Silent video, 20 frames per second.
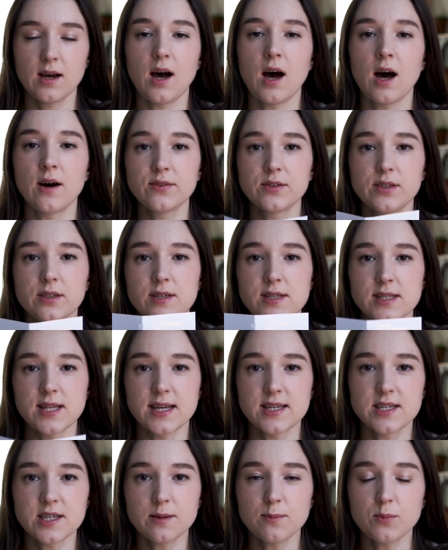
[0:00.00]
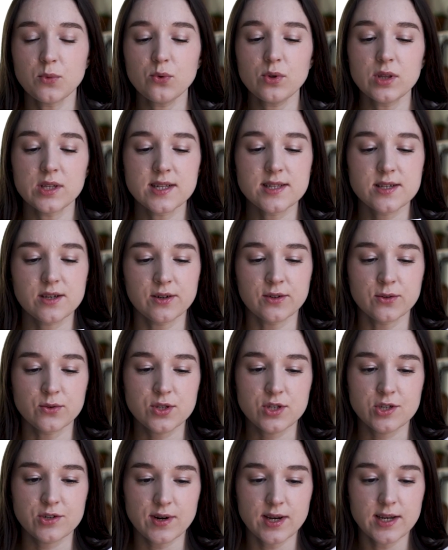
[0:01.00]
After Satin Mood, let's go
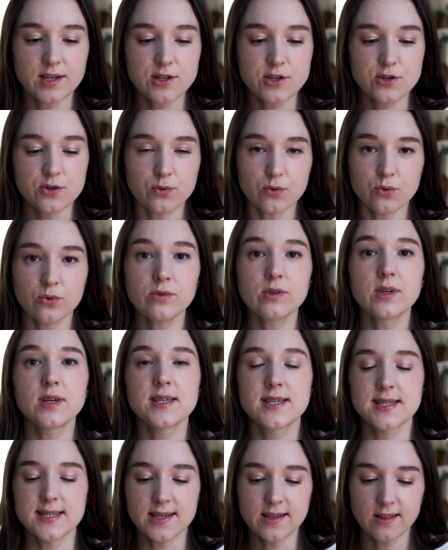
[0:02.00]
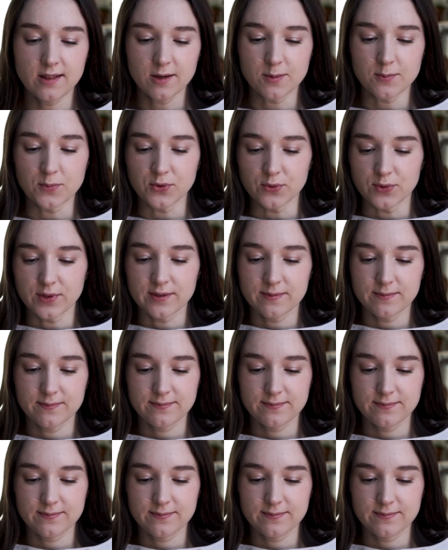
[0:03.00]
straight to Oud Silk Mood.